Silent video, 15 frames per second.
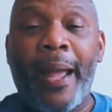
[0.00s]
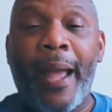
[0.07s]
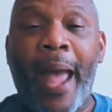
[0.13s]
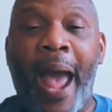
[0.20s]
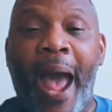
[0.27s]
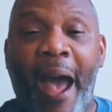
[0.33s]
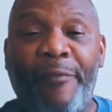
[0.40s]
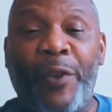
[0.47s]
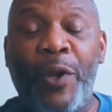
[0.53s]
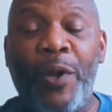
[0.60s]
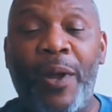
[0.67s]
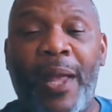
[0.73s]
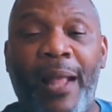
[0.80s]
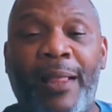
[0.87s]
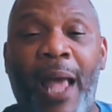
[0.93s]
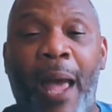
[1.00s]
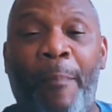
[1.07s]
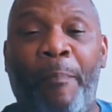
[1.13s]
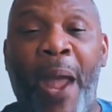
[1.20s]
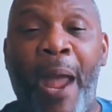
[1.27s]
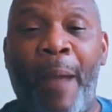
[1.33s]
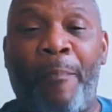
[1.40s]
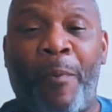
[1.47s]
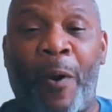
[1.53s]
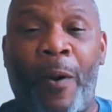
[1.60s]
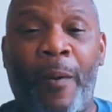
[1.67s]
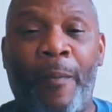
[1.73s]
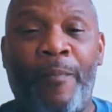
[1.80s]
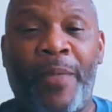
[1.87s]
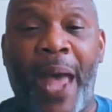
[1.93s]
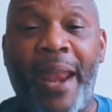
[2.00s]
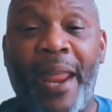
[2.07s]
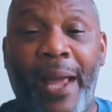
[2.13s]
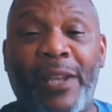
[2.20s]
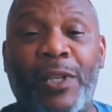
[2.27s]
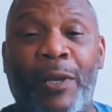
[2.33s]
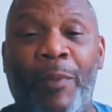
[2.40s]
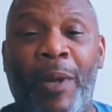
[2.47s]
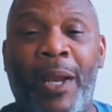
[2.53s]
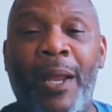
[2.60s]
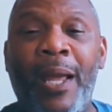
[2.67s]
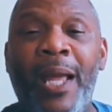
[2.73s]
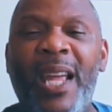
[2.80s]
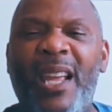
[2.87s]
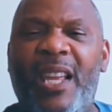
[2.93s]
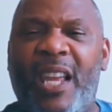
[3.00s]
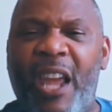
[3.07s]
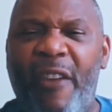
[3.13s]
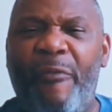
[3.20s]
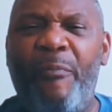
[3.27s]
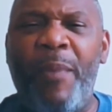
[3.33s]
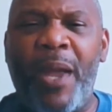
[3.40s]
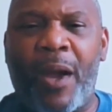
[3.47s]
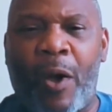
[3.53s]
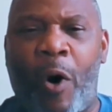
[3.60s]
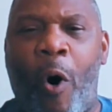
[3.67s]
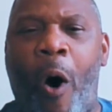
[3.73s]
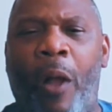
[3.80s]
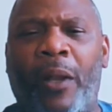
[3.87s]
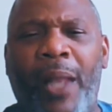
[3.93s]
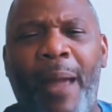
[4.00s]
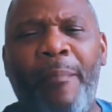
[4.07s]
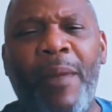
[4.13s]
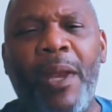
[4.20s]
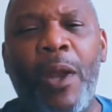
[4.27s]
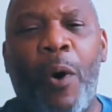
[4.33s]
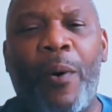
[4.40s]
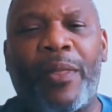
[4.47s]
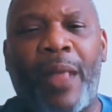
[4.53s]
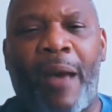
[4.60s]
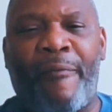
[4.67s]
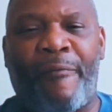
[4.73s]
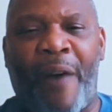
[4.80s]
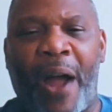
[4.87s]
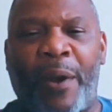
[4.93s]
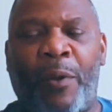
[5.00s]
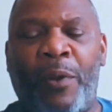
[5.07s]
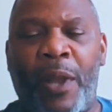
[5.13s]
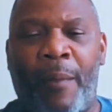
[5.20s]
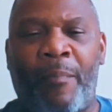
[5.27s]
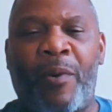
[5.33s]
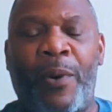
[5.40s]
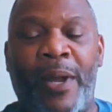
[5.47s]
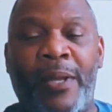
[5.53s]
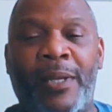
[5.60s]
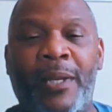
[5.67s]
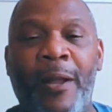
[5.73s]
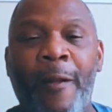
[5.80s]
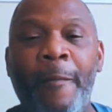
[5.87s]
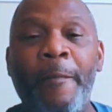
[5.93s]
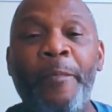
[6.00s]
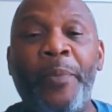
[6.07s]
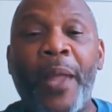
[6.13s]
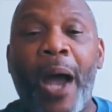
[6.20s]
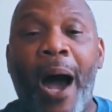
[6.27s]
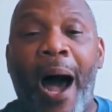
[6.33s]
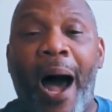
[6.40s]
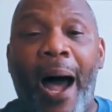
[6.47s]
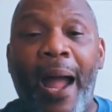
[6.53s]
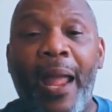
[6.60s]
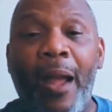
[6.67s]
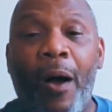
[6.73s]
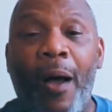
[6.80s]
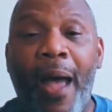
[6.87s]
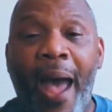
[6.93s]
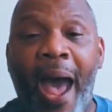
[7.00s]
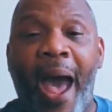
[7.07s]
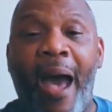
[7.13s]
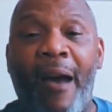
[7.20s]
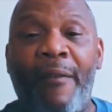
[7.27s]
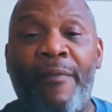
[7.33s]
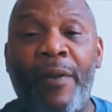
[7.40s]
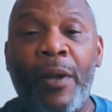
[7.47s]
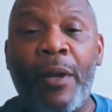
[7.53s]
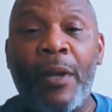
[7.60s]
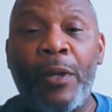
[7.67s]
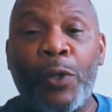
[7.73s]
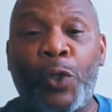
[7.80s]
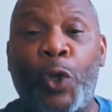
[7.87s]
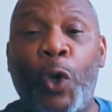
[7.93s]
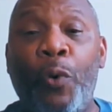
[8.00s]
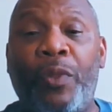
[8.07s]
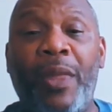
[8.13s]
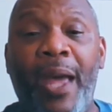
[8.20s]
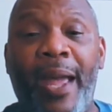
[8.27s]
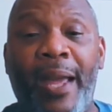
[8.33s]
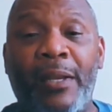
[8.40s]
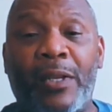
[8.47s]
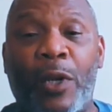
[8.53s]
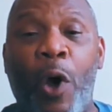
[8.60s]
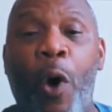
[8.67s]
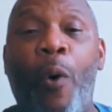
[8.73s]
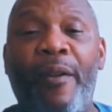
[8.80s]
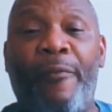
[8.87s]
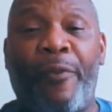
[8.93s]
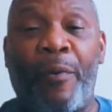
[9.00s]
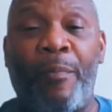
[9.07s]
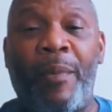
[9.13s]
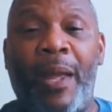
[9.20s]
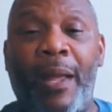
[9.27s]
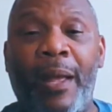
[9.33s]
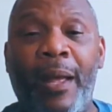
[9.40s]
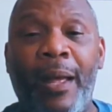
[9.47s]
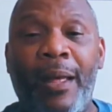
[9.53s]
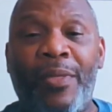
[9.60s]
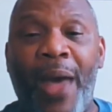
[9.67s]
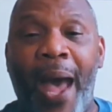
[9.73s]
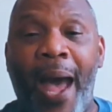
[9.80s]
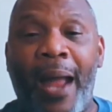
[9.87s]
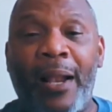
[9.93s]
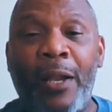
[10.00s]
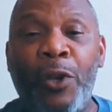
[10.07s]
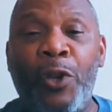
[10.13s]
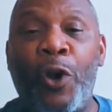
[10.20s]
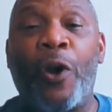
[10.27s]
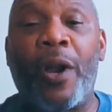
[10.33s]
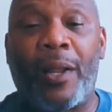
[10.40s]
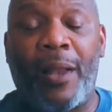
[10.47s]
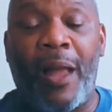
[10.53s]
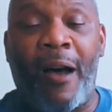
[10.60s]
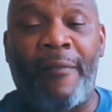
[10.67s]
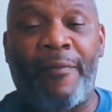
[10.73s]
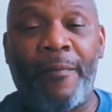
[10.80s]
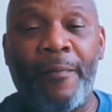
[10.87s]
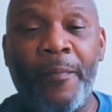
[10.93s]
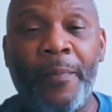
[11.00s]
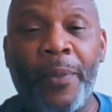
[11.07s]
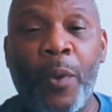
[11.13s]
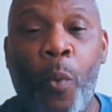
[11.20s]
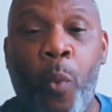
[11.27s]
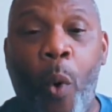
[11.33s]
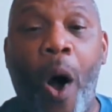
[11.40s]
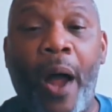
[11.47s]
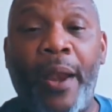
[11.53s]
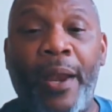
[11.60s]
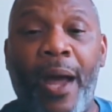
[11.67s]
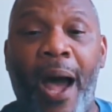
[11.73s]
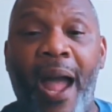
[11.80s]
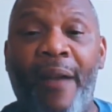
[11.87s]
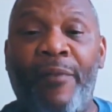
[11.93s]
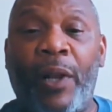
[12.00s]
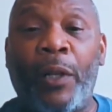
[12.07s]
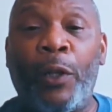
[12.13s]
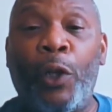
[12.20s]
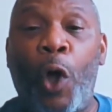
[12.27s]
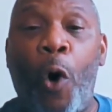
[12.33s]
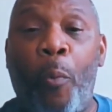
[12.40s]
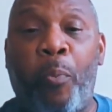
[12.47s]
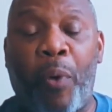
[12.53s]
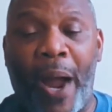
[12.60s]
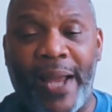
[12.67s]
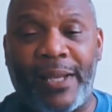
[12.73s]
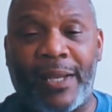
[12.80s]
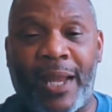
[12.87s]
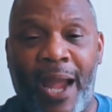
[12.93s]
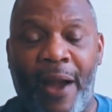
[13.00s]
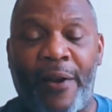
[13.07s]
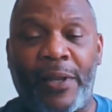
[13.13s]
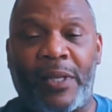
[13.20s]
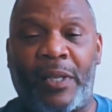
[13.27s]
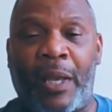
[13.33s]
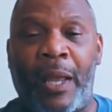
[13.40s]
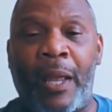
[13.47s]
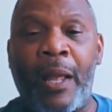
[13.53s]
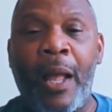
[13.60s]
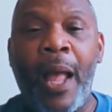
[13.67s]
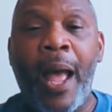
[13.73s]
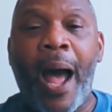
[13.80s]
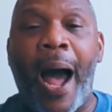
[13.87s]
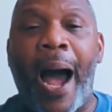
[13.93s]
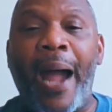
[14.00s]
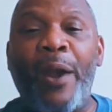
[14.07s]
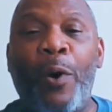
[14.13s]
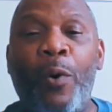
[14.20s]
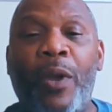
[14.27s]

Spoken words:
after you get that paper, that estimate, give me a call. Let me know what that final number is. I have two things going for me that you're gonna love. One, I have a low price guarantee. I don't